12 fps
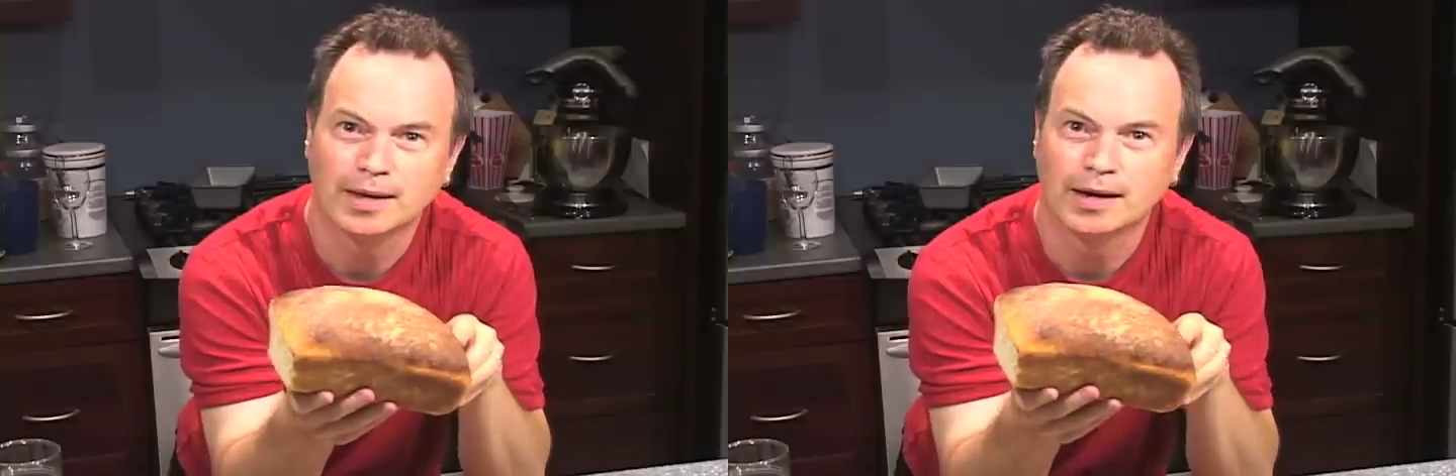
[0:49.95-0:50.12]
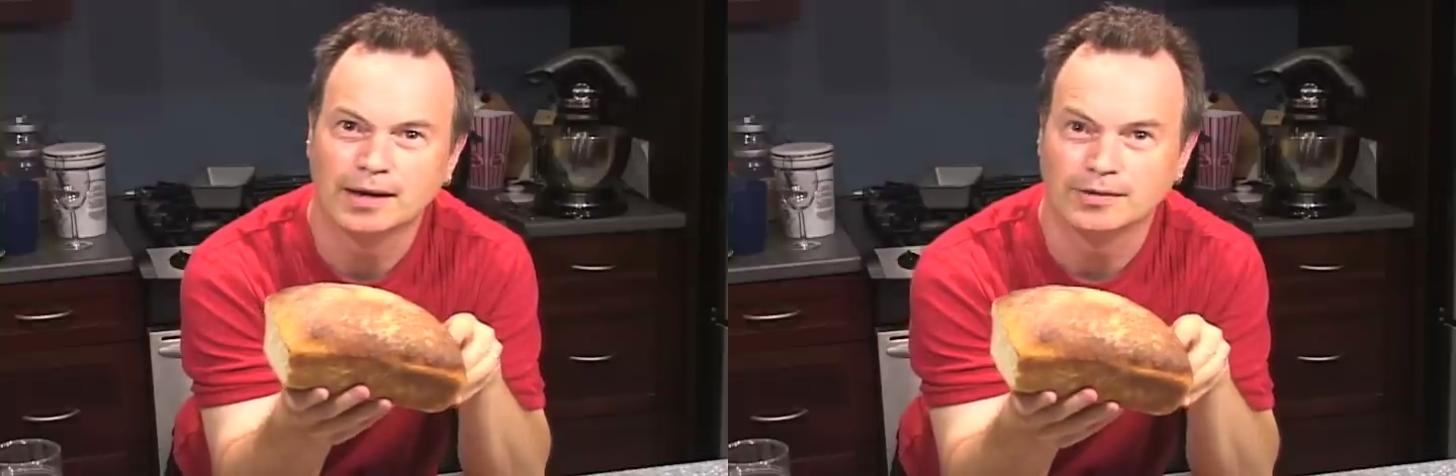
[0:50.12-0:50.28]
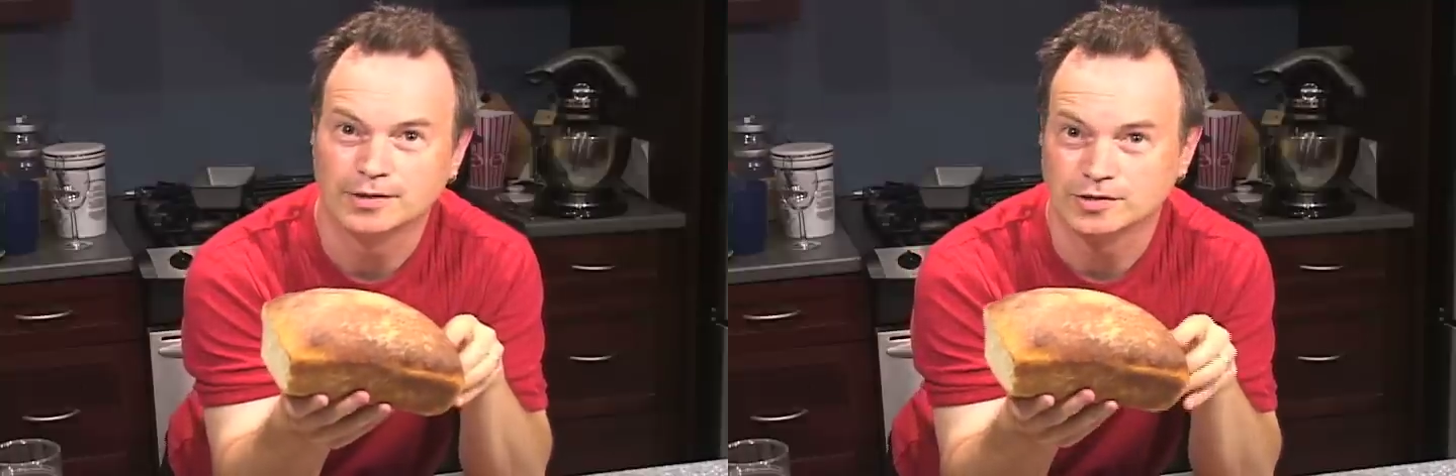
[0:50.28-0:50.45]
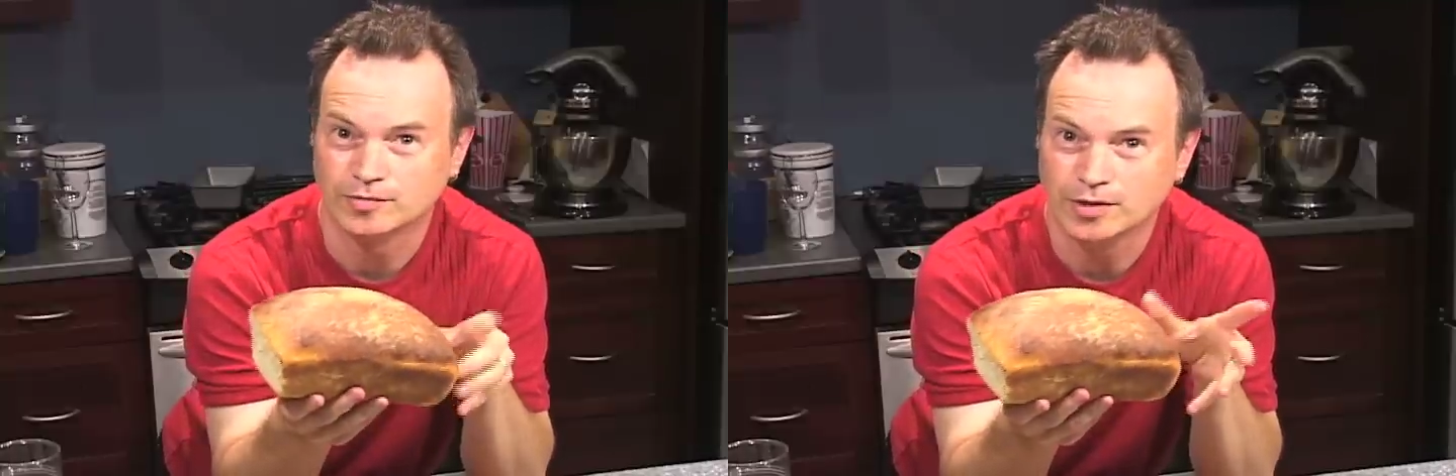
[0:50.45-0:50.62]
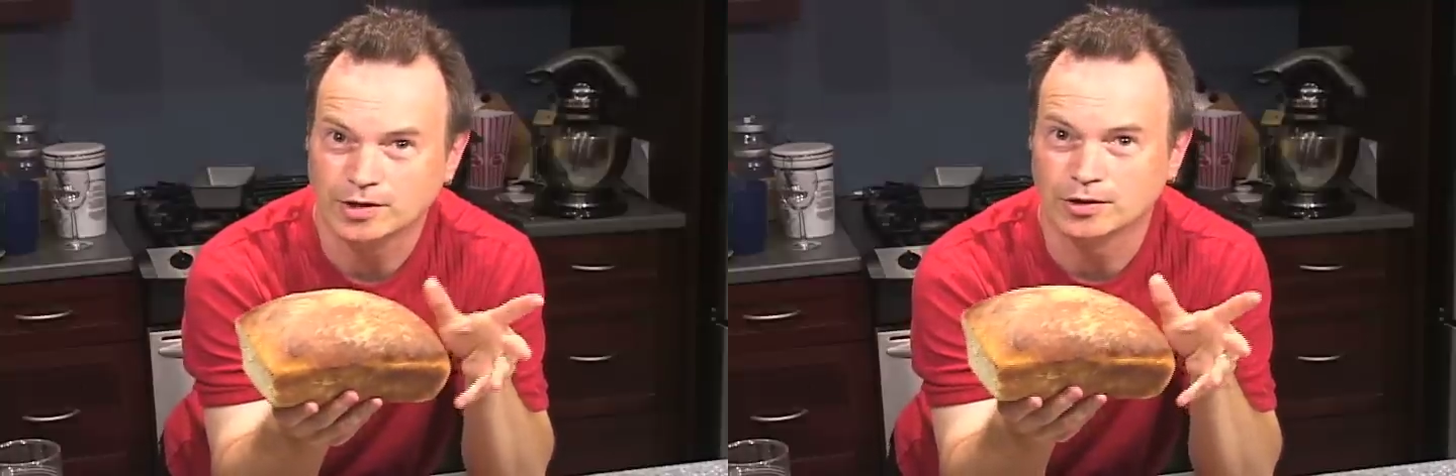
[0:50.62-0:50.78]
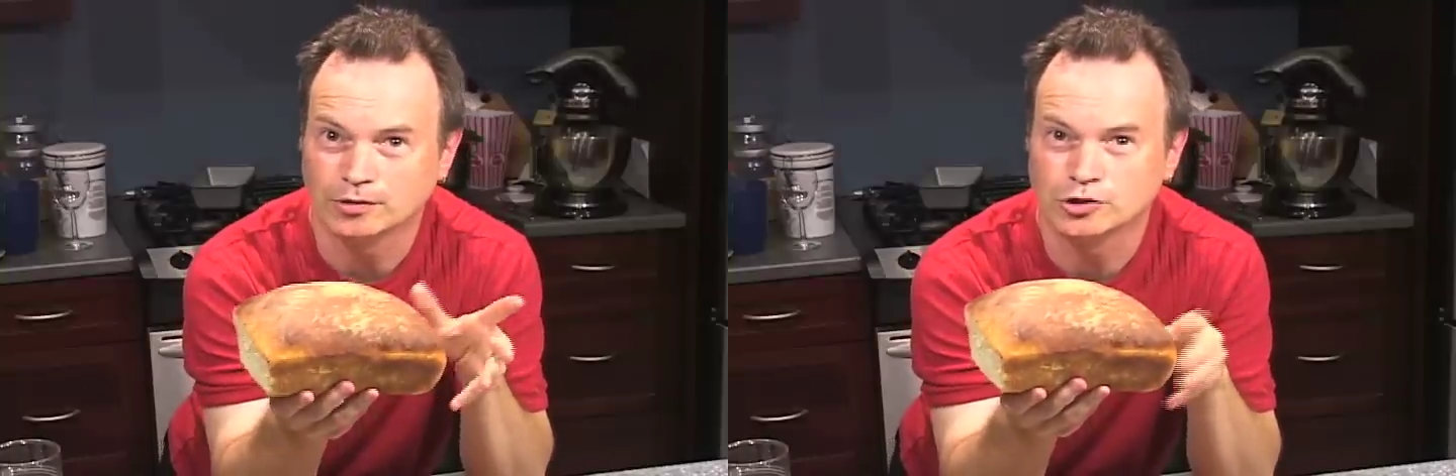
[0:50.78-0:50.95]
and this
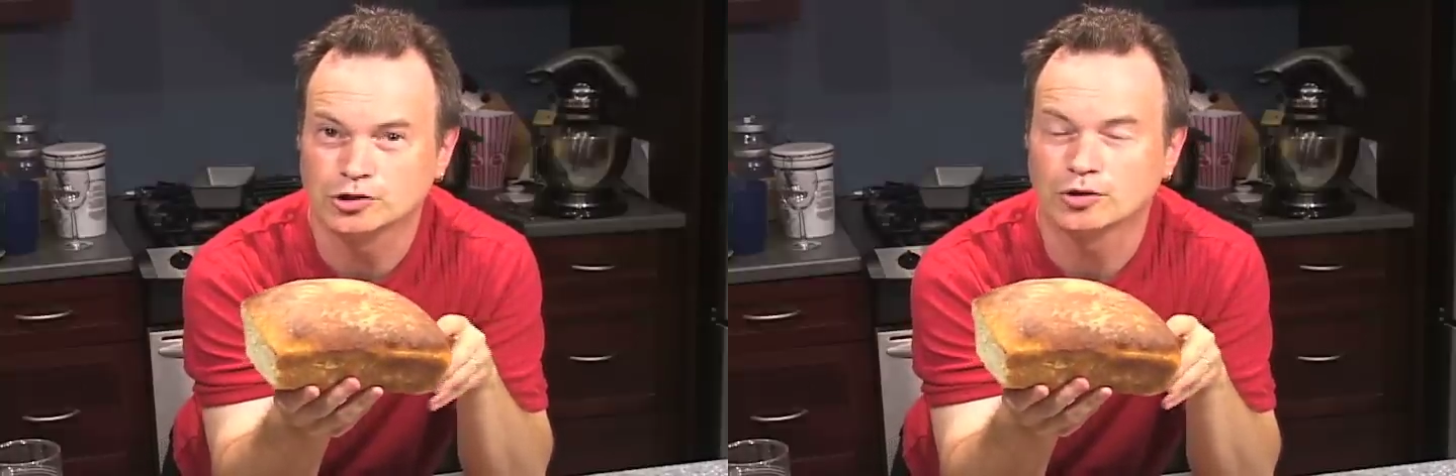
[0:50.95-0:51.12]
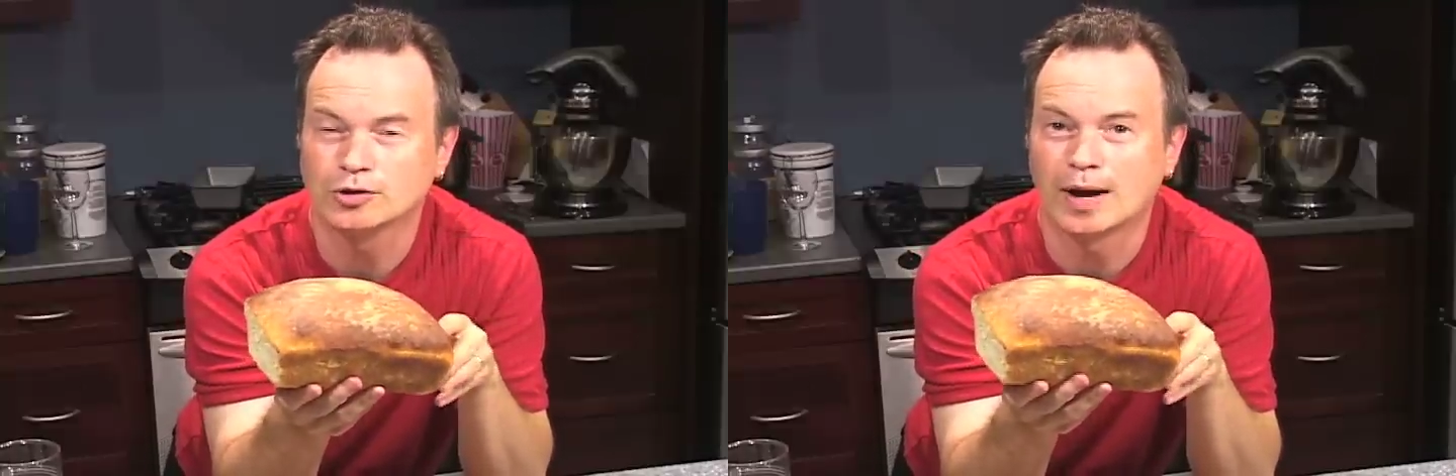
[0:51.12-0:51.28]
video to show you